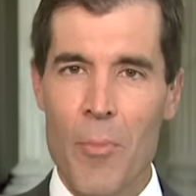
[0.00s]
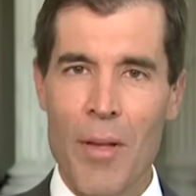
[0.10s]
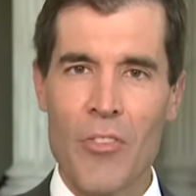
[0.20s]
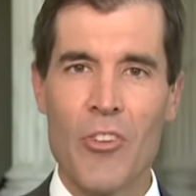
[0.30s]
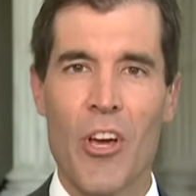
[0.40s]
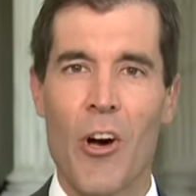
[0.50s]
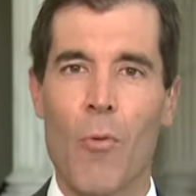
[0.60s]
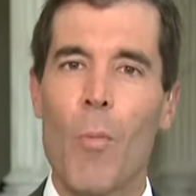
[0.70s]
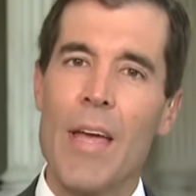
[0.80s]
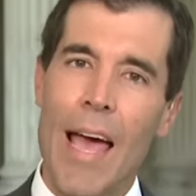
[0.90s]
few months ago
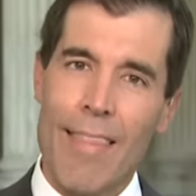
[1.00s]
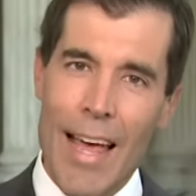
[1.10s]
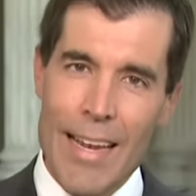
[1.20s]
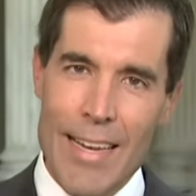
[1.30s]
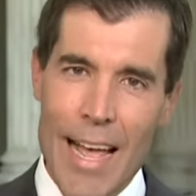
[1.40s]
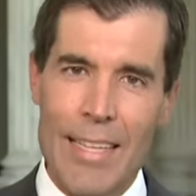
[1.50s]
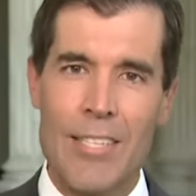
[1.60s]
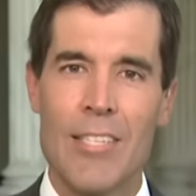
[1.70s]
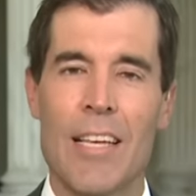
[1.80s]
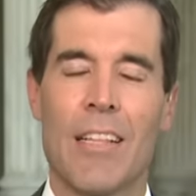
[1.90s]
when we had that debt
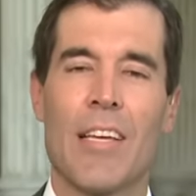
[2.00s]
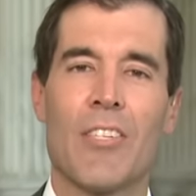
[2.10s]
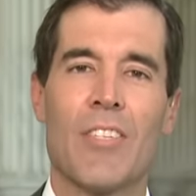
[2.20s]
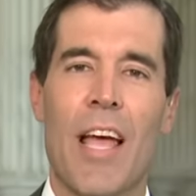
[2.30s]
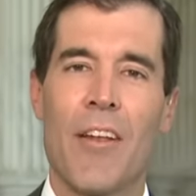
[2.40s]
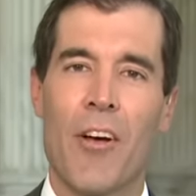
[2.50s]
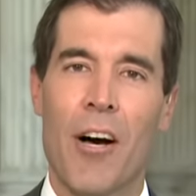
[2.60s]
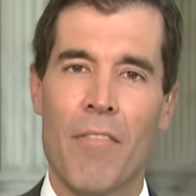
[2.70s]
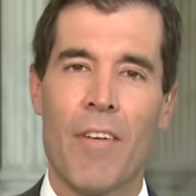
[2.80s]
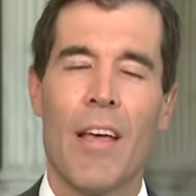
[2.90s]
ceiling
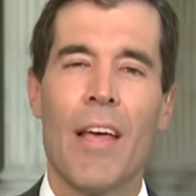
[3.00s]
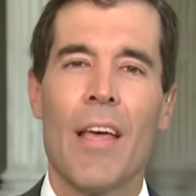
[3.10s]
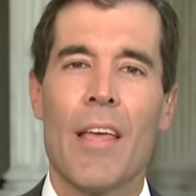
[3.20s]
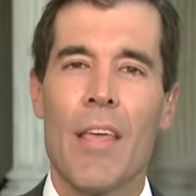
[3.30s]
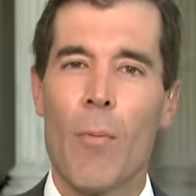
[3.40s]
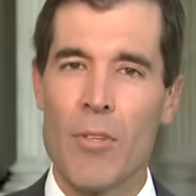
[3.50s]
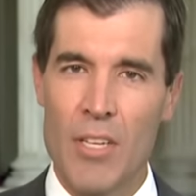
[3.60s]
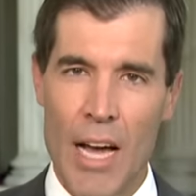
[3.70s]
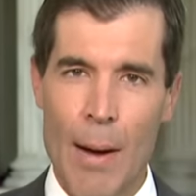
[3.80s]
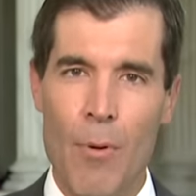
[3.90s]
standoff. It was
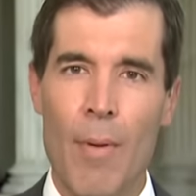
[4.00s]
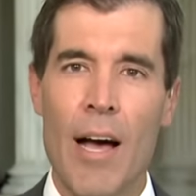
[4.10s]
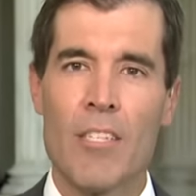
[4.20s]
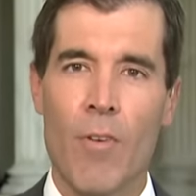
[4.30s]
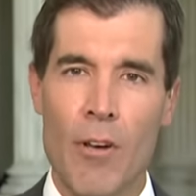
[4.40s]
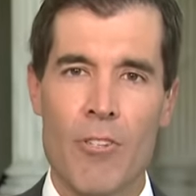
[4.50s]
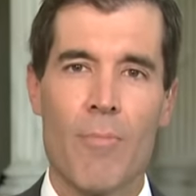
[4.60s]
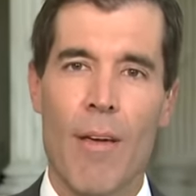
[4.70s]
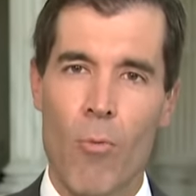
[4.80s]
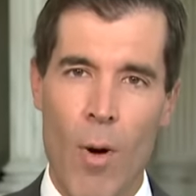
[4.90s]
a compromise
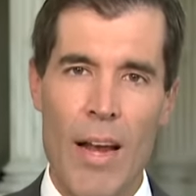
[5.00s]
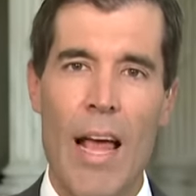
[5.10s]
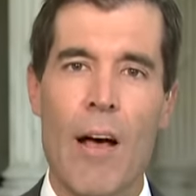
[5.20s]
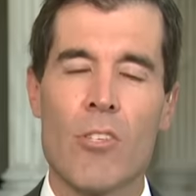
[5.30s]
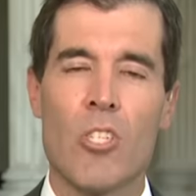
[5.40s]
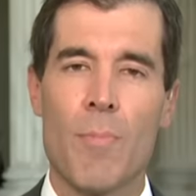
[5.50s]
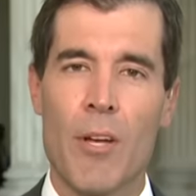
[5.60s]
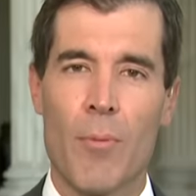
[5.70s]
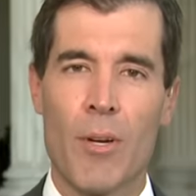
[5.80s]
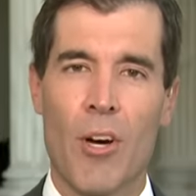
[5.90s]
fostered by the White House and
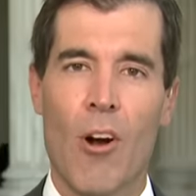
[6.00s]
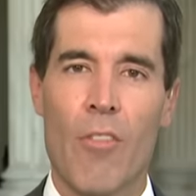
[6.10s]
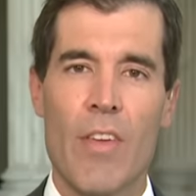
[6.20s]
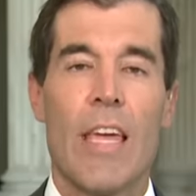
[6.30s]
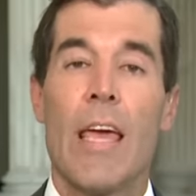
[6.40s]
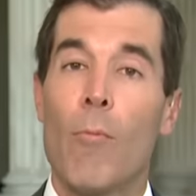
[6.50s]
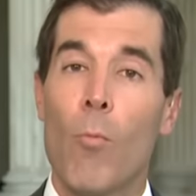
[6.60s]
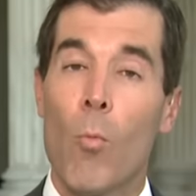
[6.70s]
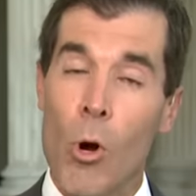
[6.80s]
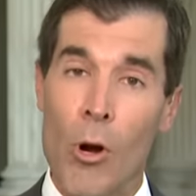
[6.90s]
Speaker McCarthy. It
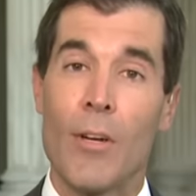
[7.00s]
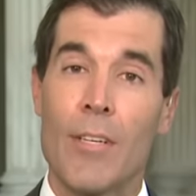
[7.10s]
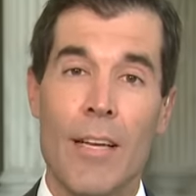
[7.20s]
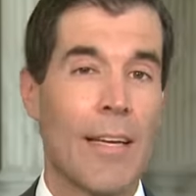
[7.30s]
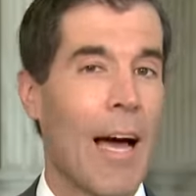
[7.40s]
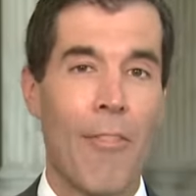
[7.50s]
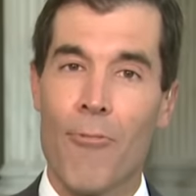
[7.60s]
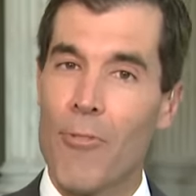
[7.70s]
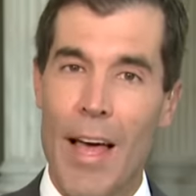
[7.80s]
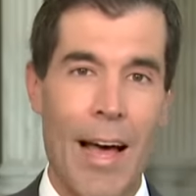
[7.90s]
worked. It got
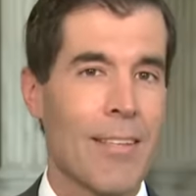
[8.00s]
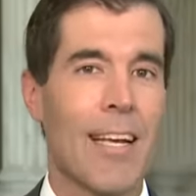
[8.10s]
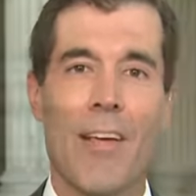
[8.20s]
through the House,